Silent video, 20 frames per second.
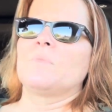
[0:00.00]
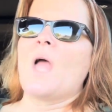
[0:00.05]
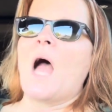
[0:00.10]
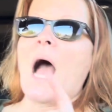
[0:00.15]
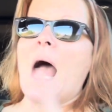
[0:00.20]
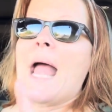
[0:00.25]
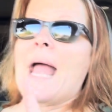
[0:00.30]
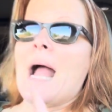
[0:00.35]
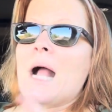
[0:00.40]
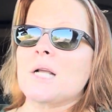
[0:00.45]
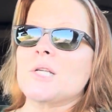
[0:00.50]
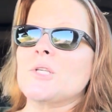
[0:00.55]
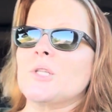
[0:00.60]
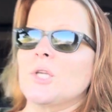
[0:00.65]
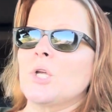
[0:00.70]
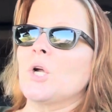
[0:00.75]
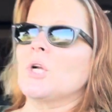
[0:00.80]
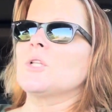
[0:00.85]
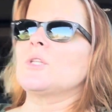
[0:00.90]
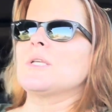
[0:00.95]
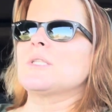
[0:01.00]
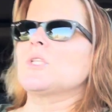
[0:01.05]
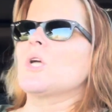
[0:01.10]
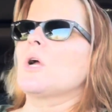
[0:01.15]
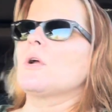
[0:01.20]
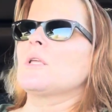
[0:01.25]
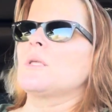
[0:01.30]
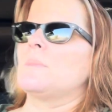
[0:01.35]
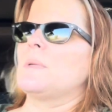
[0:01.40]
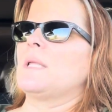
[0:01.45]
I actually heard this
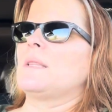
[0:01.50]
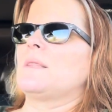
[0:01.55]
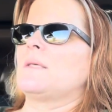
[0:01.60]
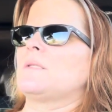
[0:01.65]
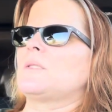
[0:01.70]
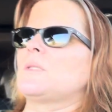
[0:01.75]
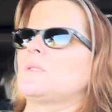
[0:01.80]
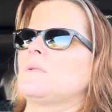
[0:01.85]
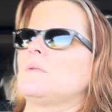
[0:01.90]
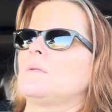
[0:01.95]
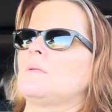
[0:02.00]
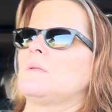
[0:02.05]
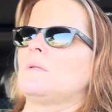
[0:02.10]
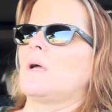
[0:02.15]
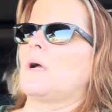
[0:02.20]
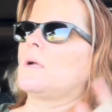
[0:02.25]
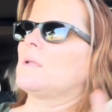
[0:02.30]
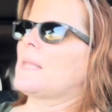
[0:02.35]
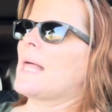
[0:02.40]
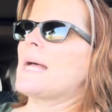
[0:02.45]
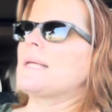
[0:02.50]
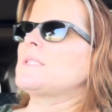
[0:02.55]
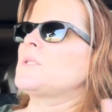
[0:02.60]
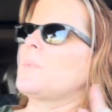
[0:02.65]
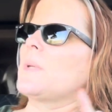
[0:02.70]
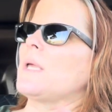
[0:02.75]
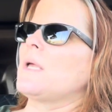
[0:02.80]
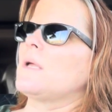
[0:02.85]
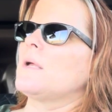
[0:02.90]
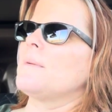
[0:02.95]
argument last
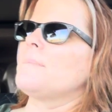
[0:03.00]
week,